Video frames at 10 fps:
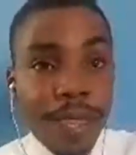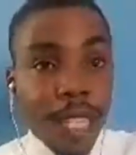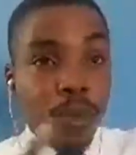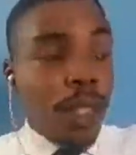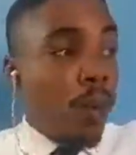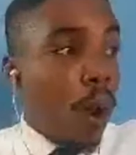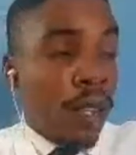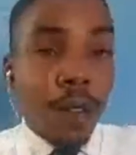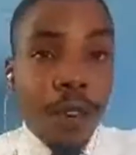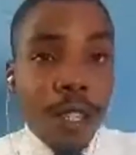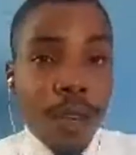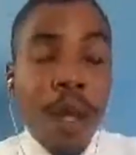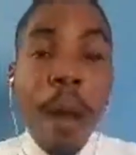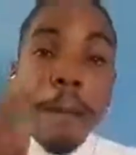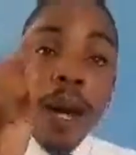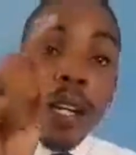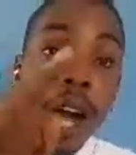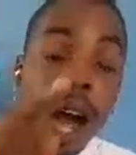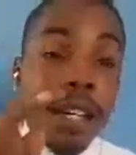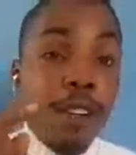That's what the world defines wealth. But
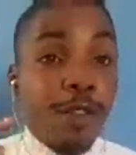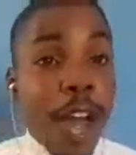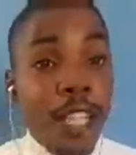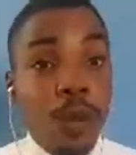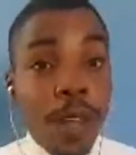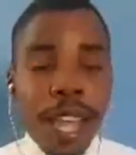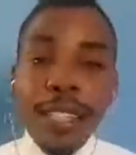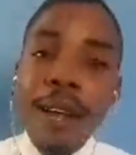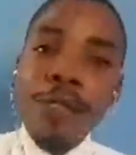God defines wealth as